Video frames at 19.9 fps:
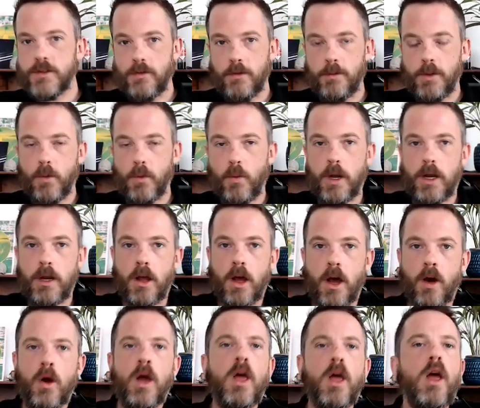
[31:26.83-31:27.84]
from the
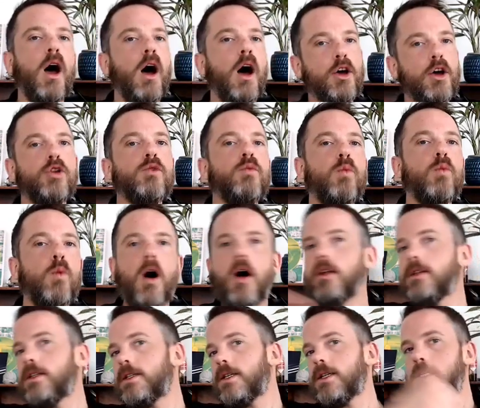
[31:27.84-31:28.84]
window, a good
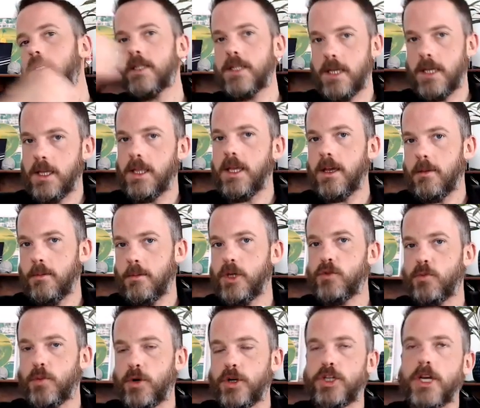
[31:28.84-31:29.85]
wall to see the
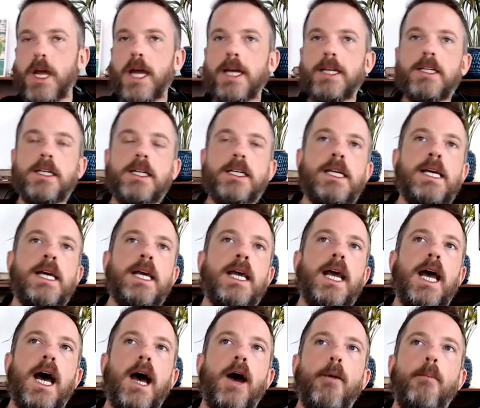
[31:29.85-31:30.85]
image projected.
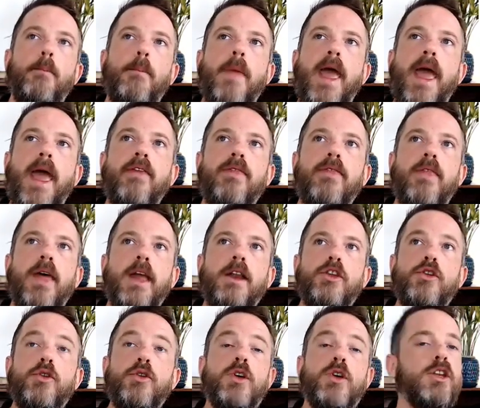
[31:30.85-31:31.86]
And then
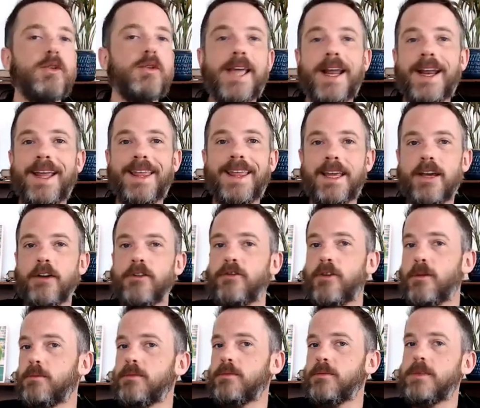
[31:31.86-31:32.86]
you can use anything
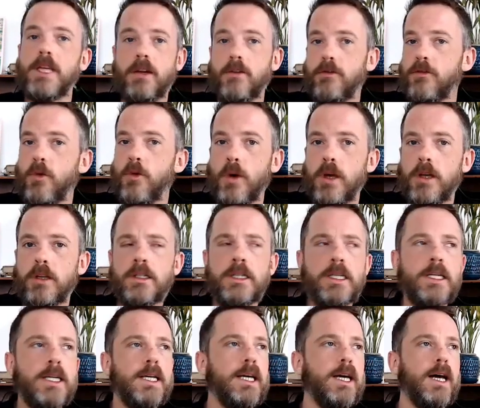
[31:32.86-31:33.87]
from tin foil
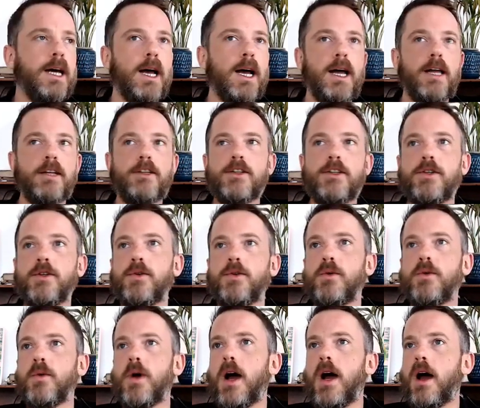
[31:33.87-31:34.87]

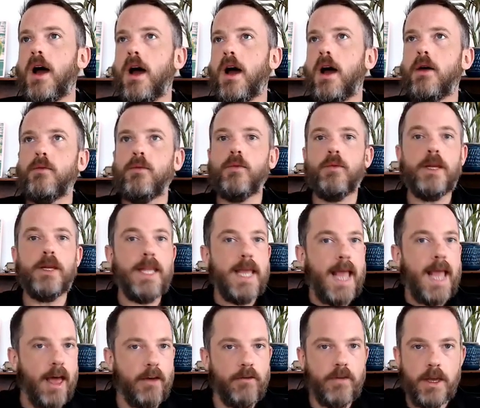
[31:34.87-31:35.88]
to really
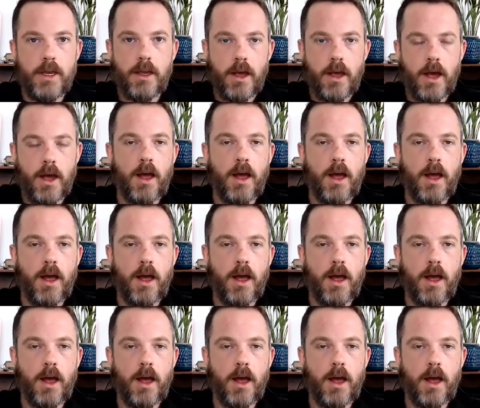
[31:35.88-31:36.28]
heavy